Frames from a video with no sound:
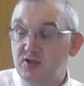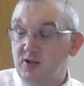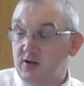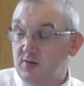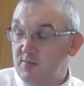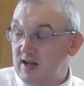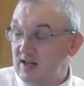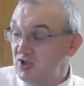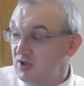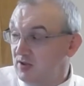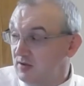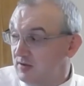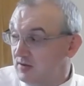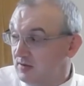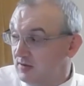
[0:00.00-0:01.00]
are
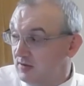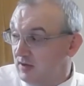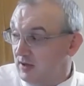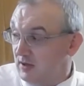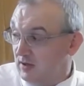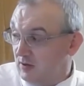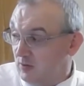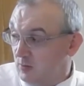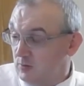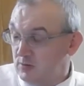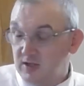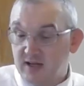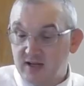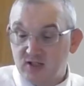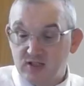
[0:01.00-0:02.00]
mentioned in the Old
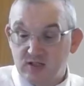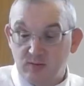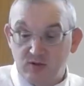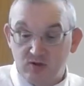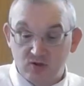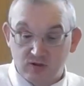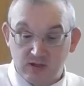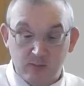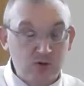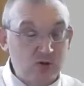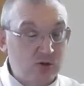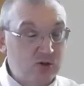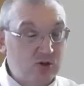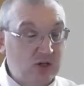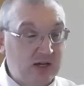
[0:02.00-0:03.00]
Testament
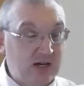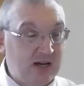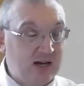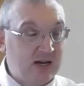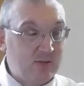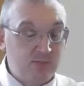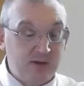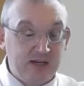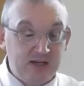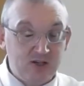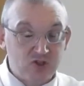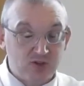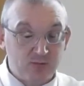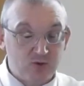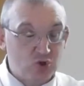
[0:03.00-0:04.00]
scriptures can be
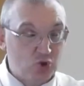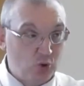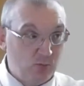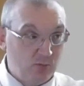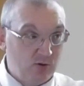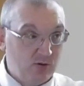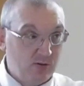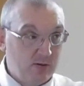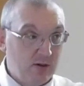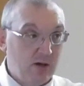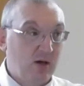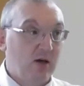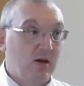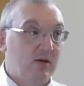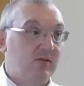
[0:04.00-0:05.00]
subsumed.
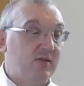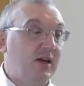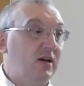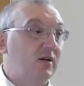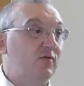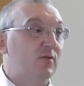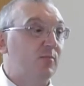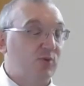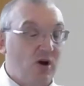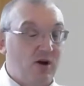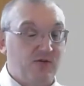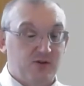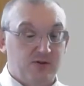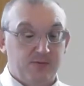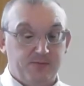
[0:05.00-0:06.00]
Think of the
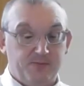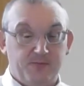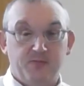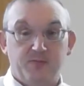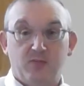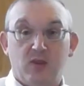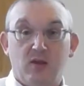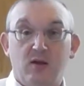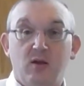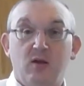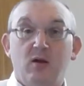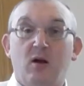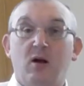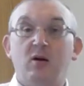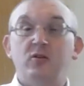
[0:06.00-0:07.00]
prophet.
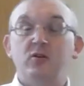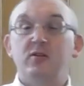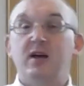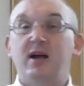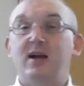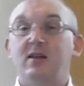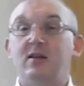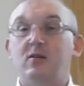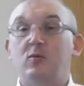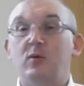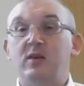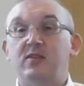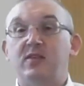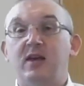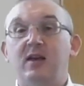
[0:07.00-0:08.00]
Under that, we
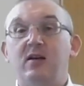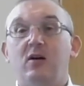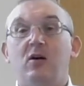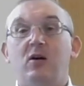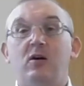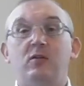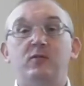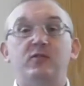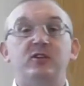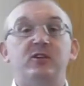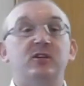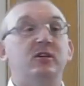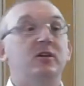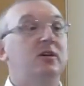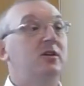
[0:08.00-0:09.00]
think of
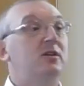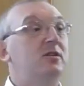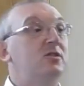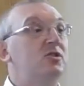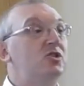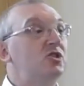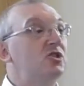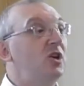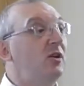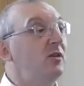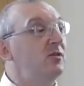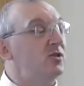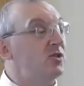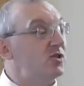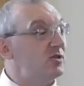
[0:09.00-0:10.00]
the
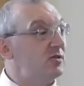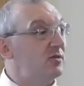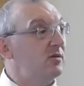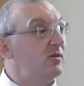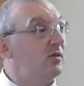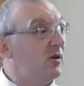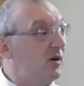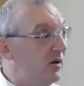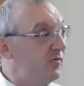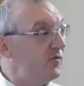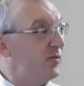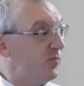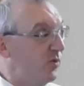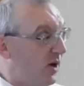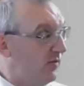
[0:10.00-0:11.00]
sons of the
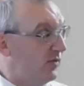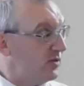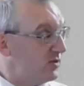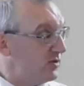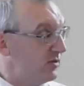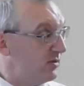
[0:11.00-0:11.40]
prophets